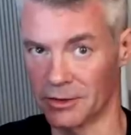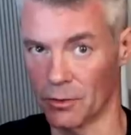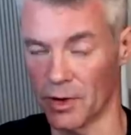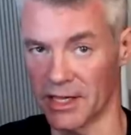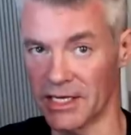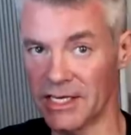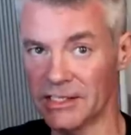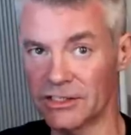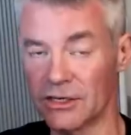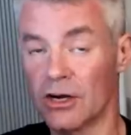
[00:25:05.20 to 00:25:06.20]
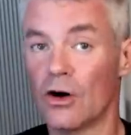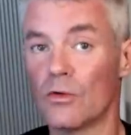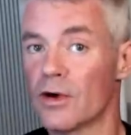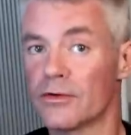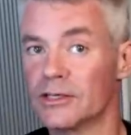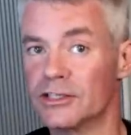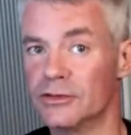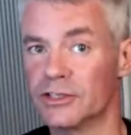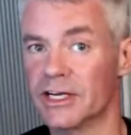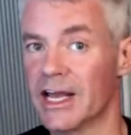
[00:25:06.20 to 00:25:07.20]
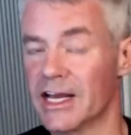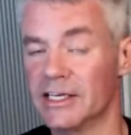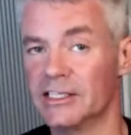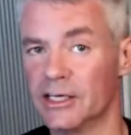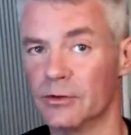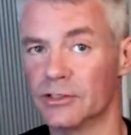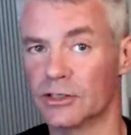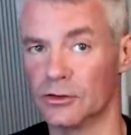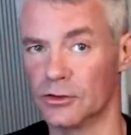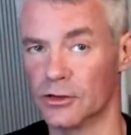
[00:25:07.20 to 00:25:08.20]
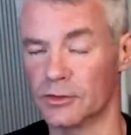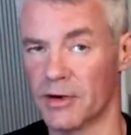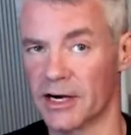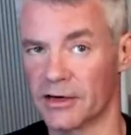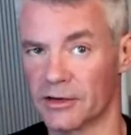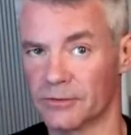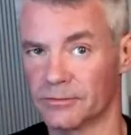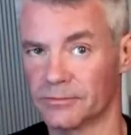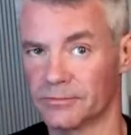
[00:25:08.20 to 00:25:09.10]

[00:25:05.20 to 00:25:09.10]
one of these or whether it's using a continuous glucose monitor.